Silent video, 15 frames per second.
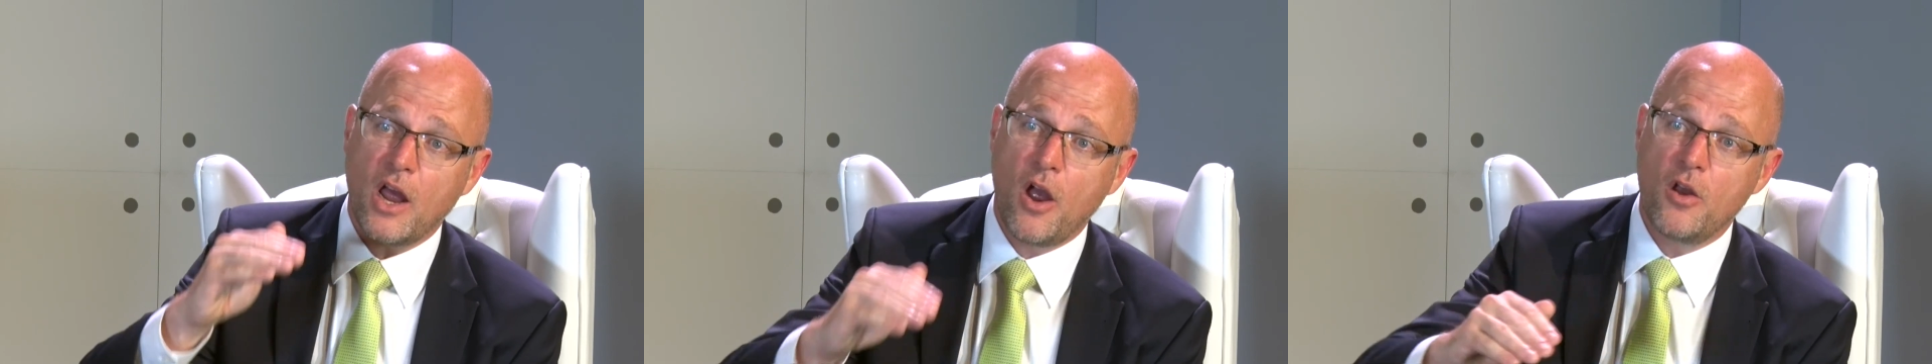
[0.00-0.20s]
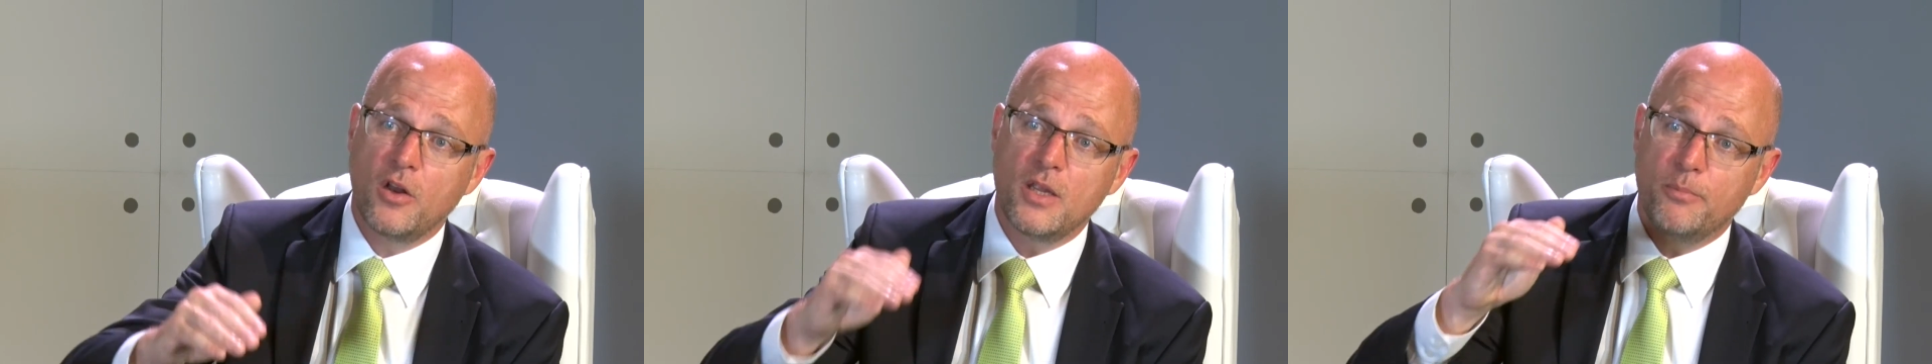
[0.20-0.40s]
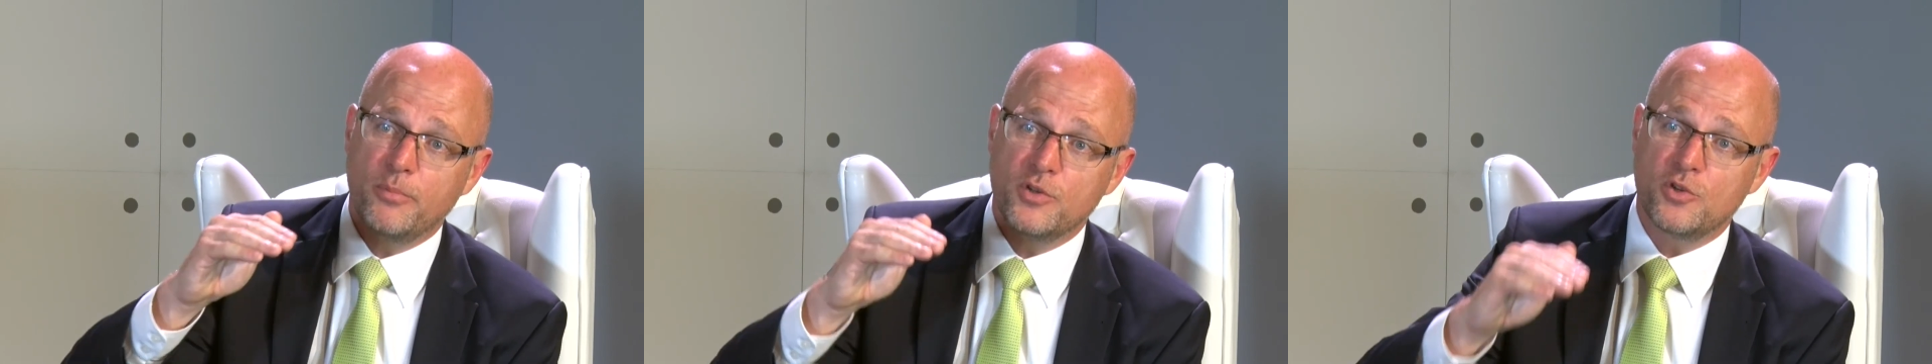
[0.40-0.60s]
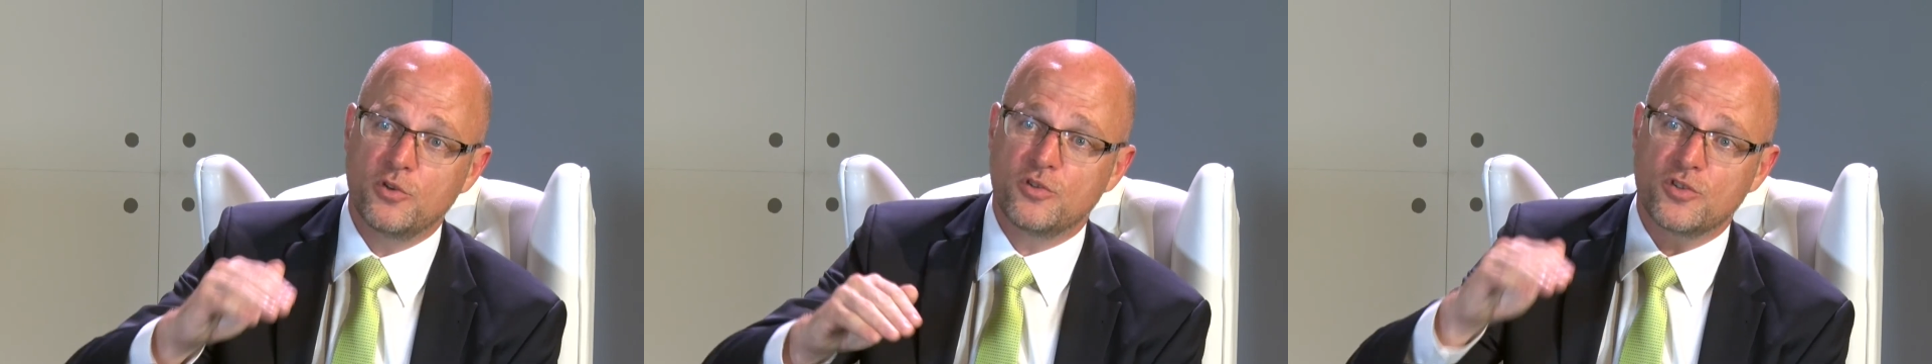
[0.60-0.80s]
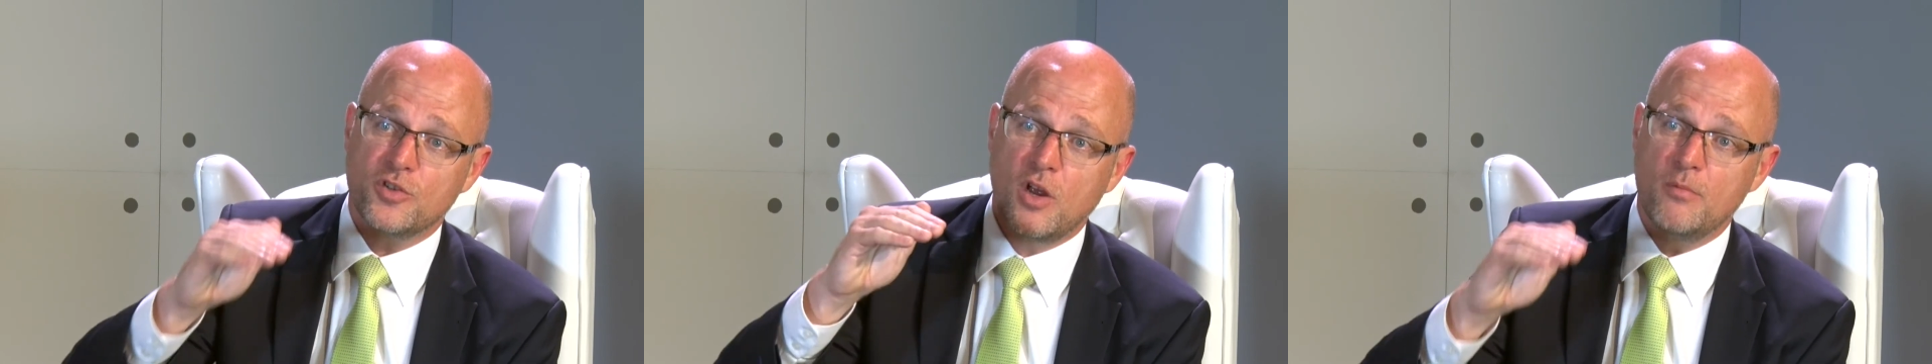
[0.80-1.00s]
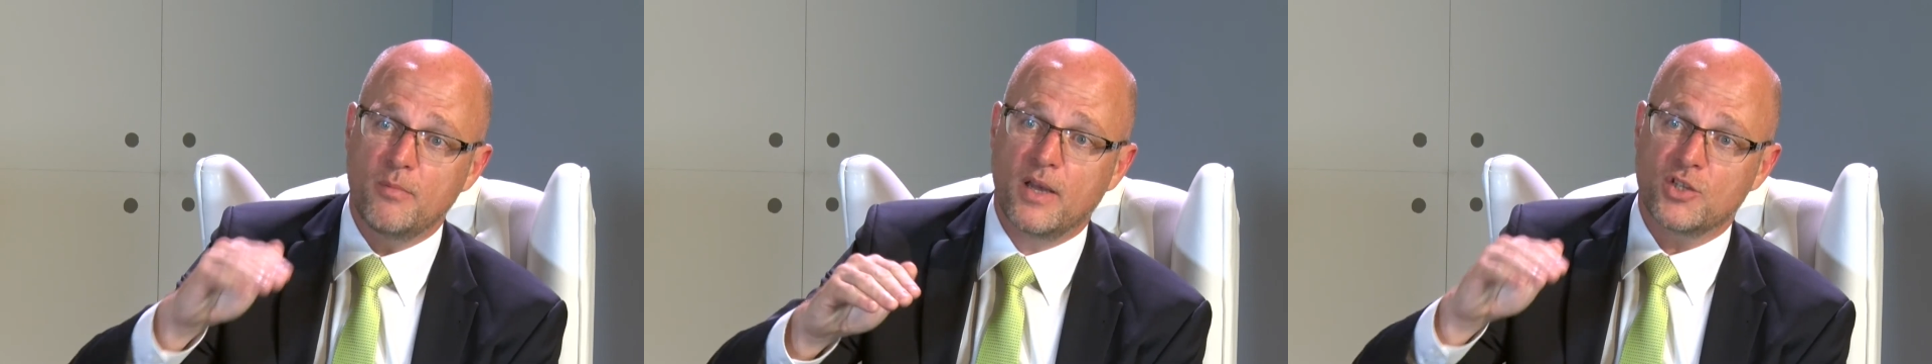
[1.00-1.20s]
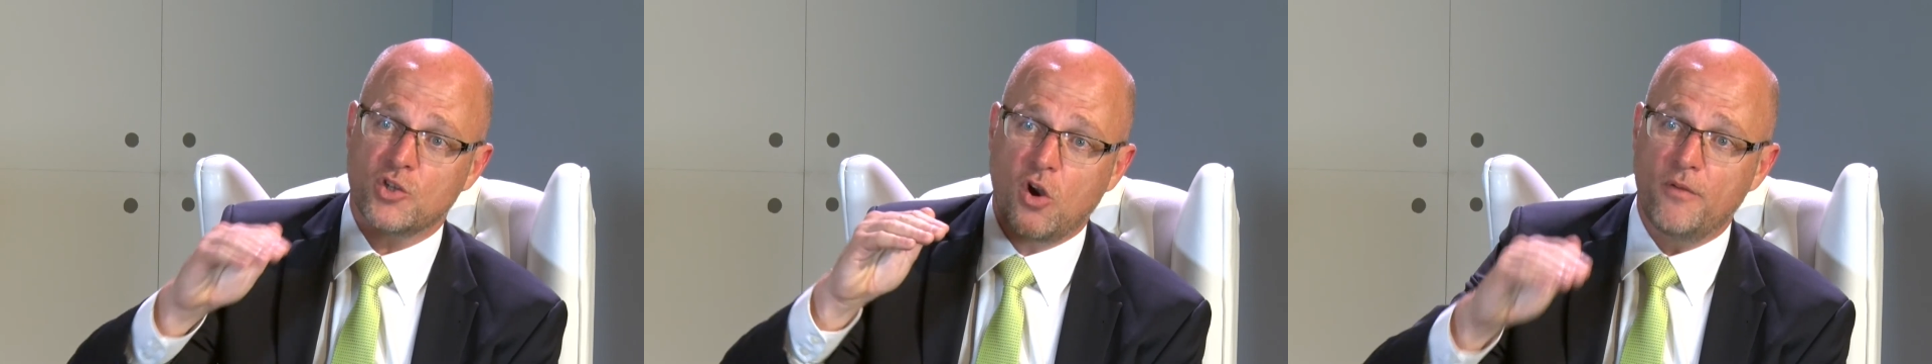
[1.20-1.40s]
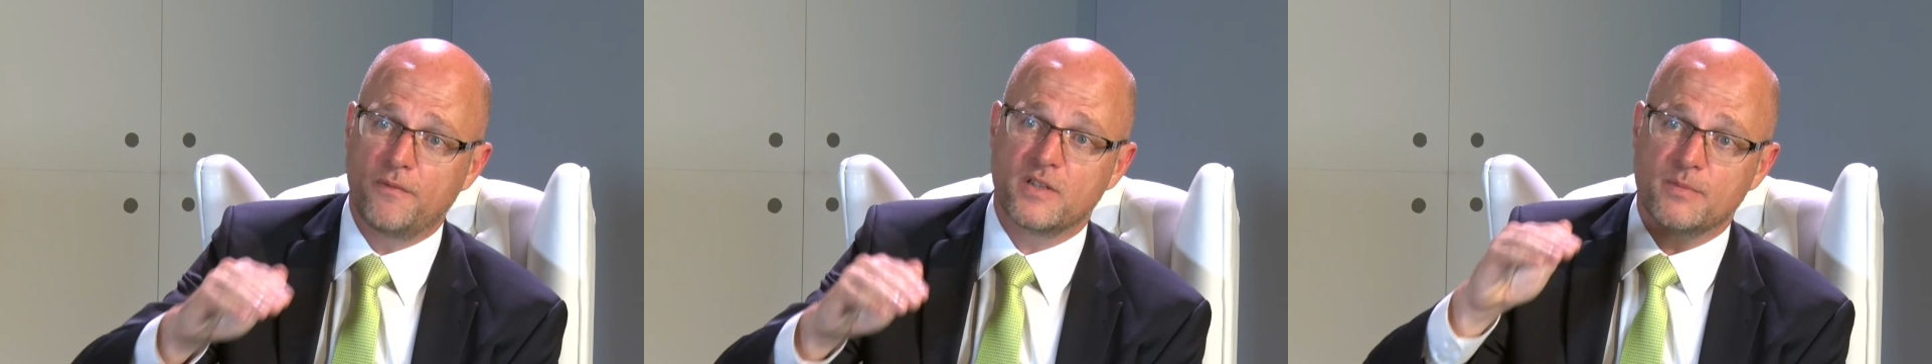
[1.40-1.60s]
only produce so much
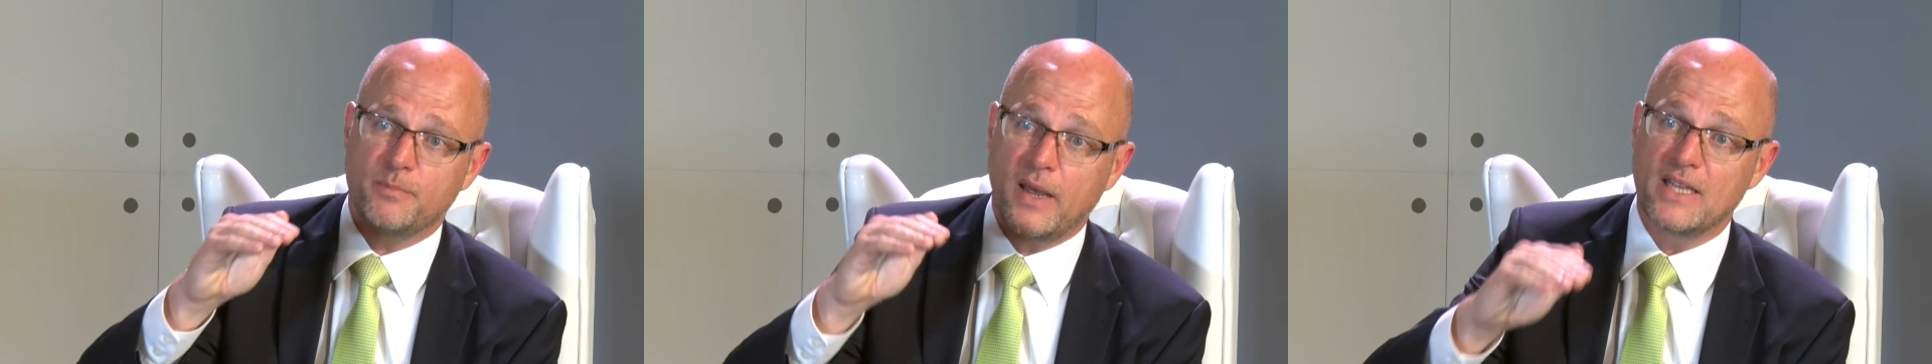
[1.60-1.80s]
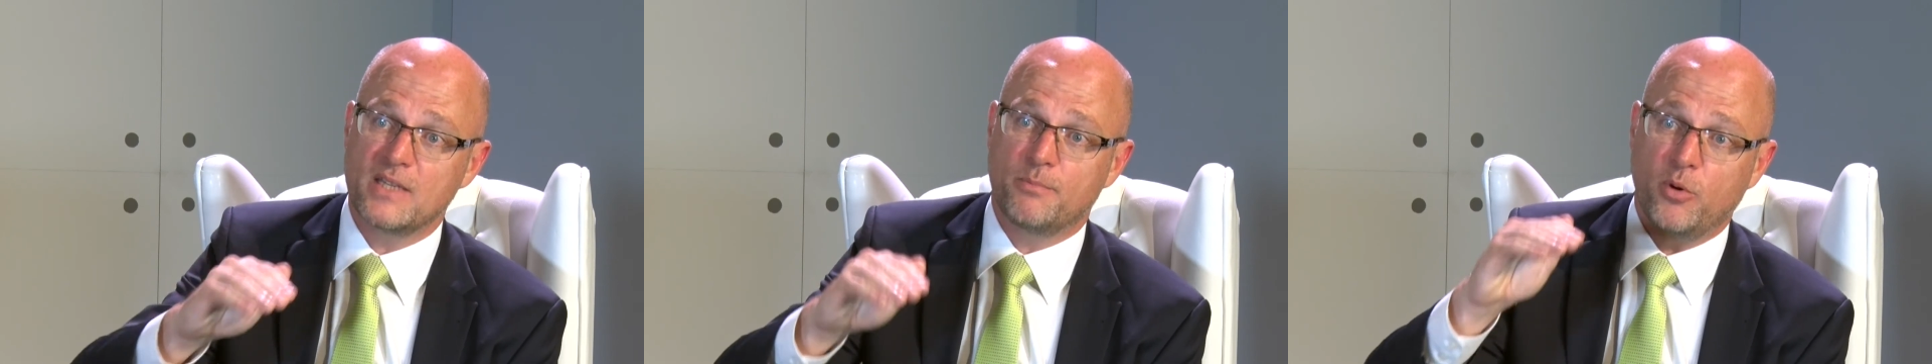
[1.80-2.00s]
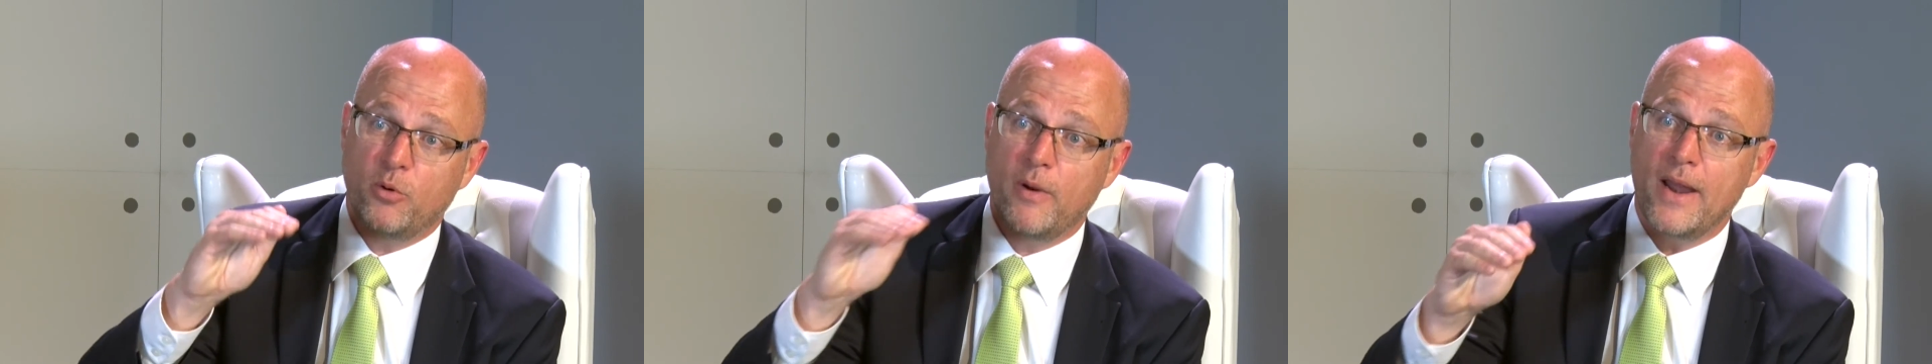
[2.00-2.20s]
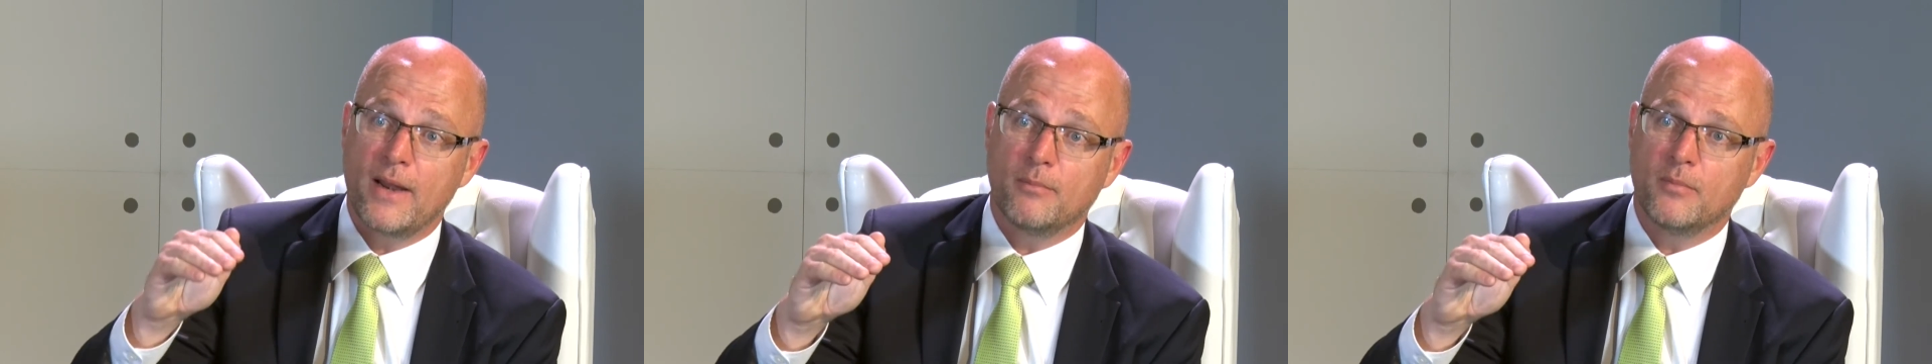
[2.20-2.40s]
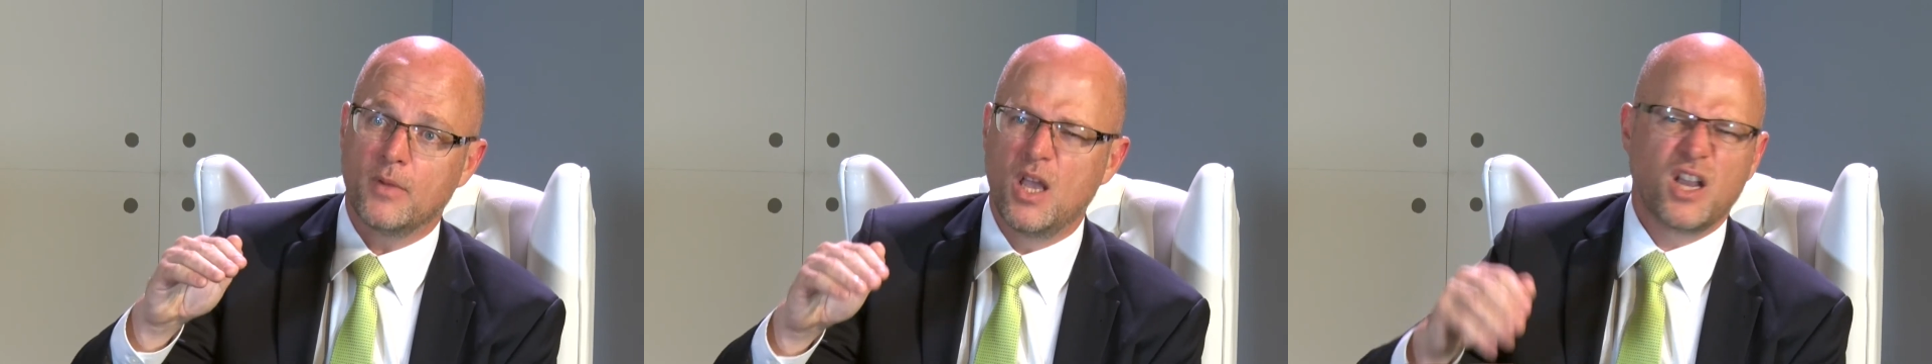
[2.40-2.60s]
office space per annum